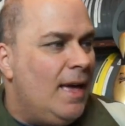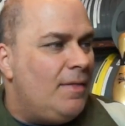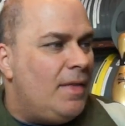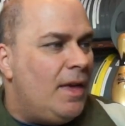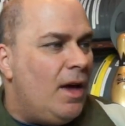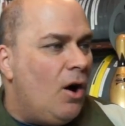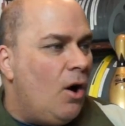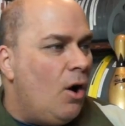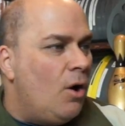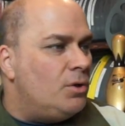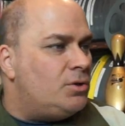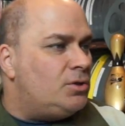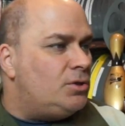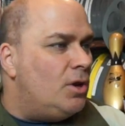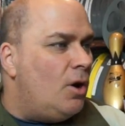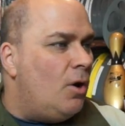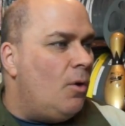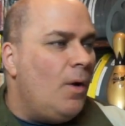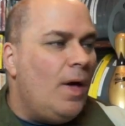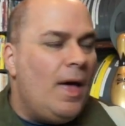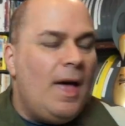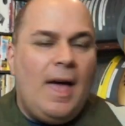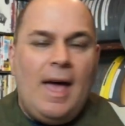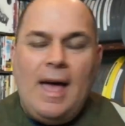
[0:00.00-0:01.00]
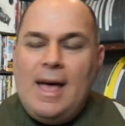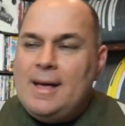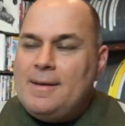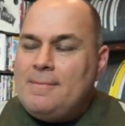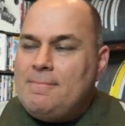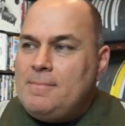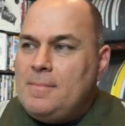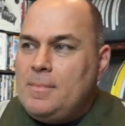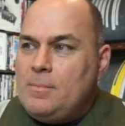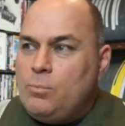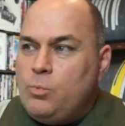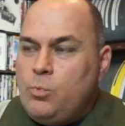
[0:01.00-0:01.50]
They also
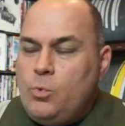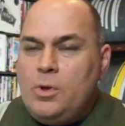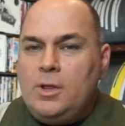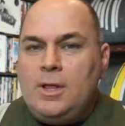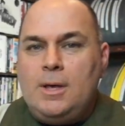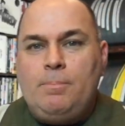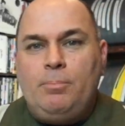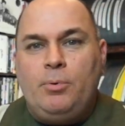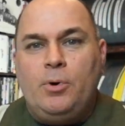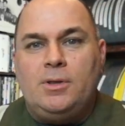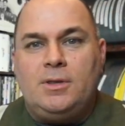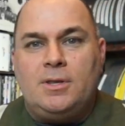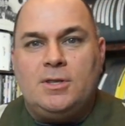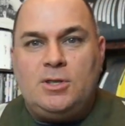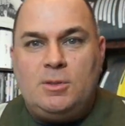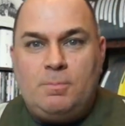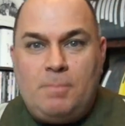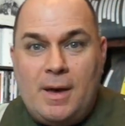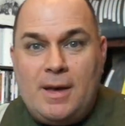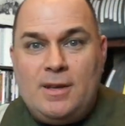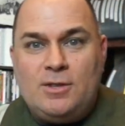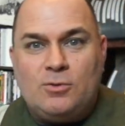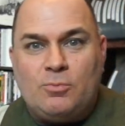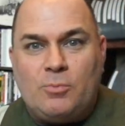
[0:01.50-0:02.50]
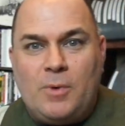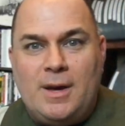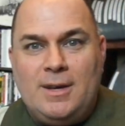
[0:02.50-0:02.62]
really put the space